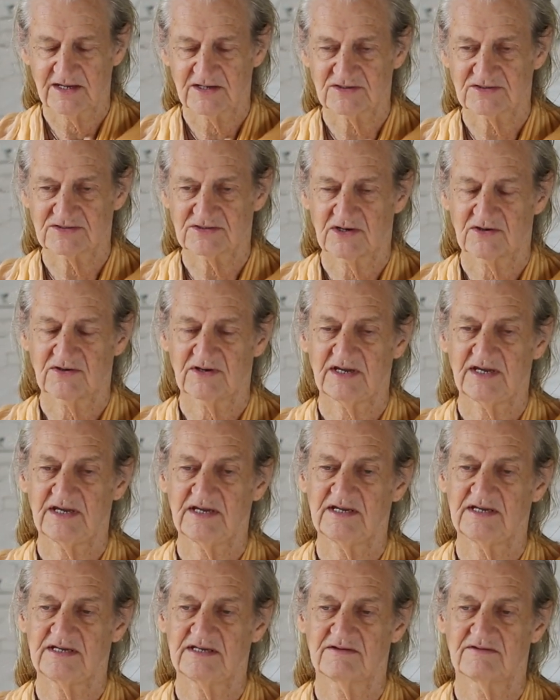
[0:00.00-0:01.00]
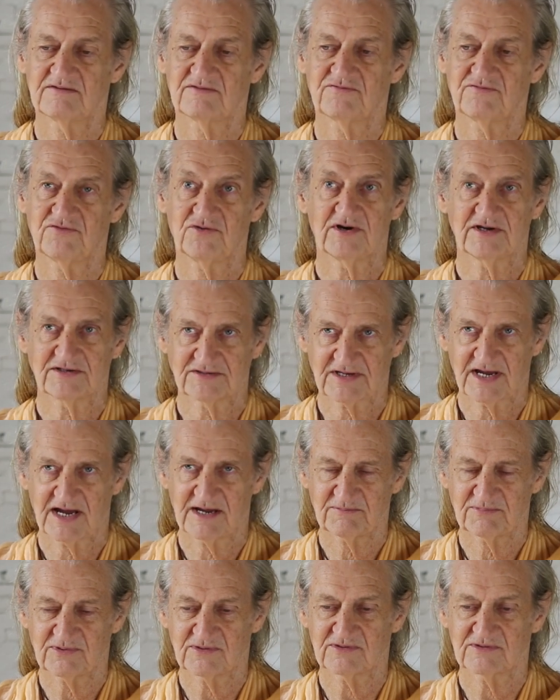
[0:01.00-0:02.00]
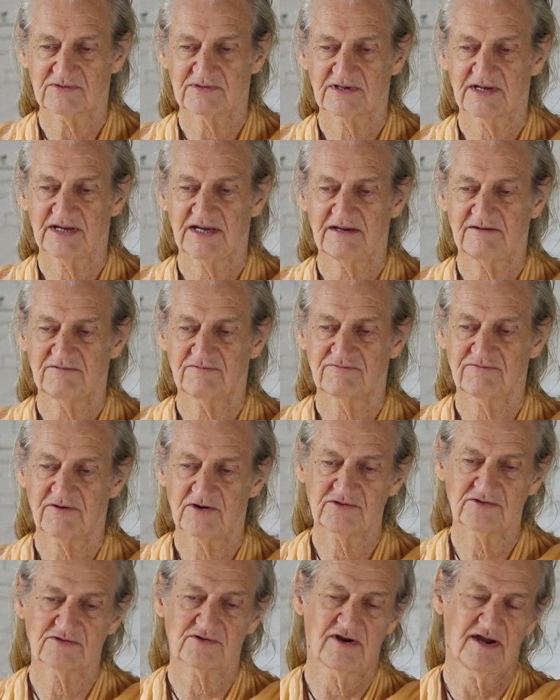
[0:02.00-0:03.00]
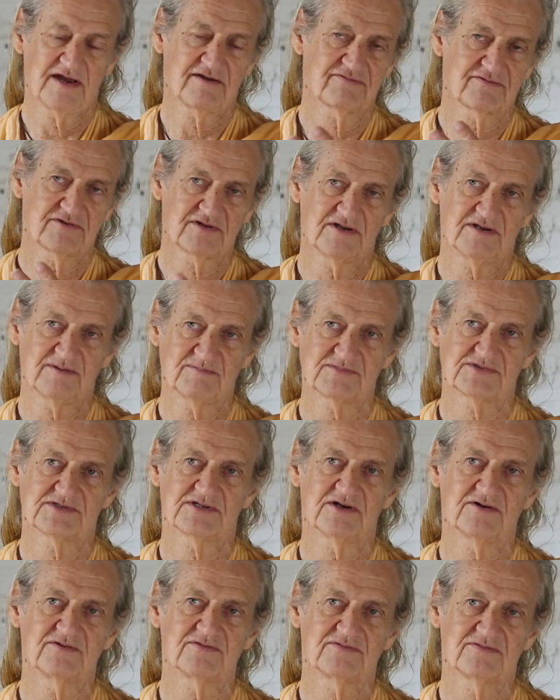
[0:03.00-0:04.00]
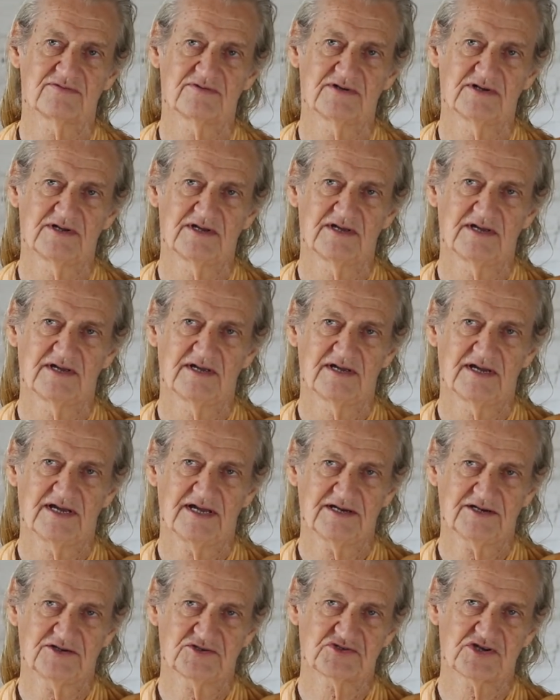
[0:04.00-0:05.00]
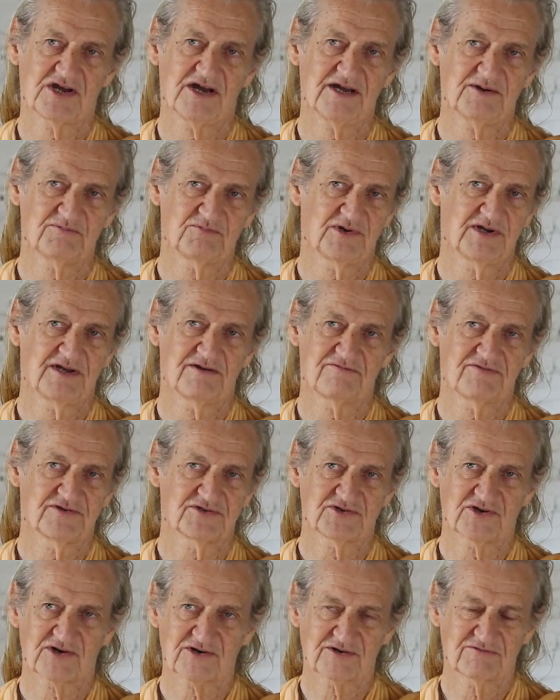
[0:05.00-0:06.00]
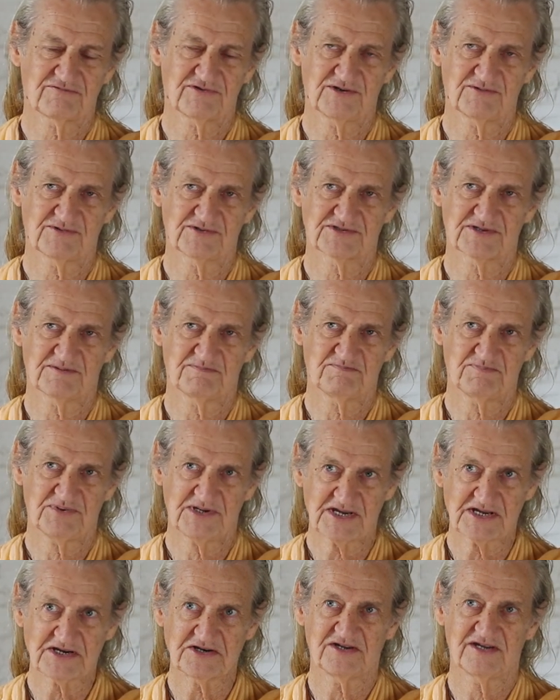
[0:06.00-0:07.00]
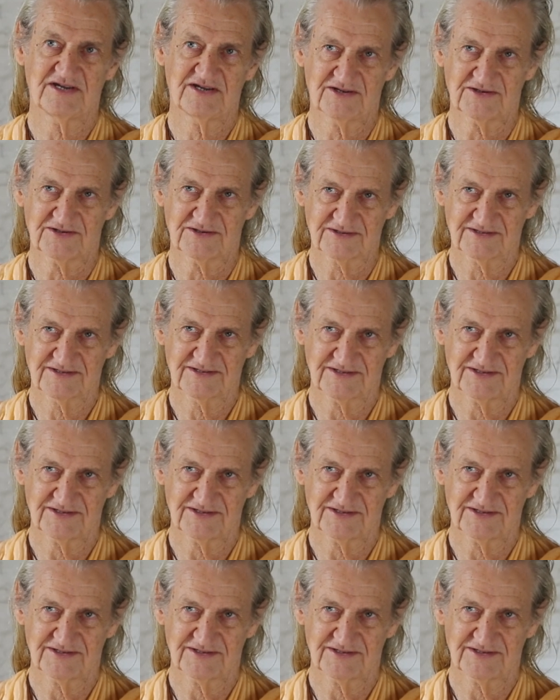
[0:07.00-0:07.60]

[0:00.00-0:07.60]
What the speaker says: So he, for example, he photographed himself in a time where photography was a big deal,